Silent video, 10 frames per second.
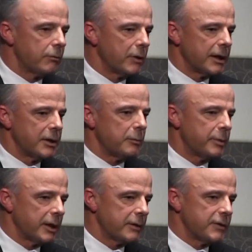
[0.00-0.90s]
related
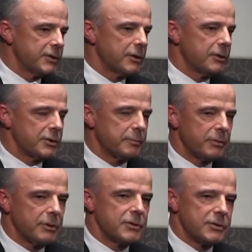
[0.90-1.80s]
part of his own
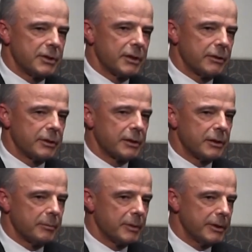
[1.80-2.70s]
experiences in going to
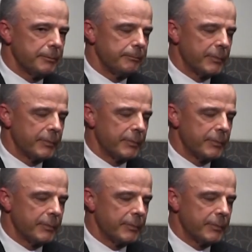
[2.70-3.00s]
Gallipoli.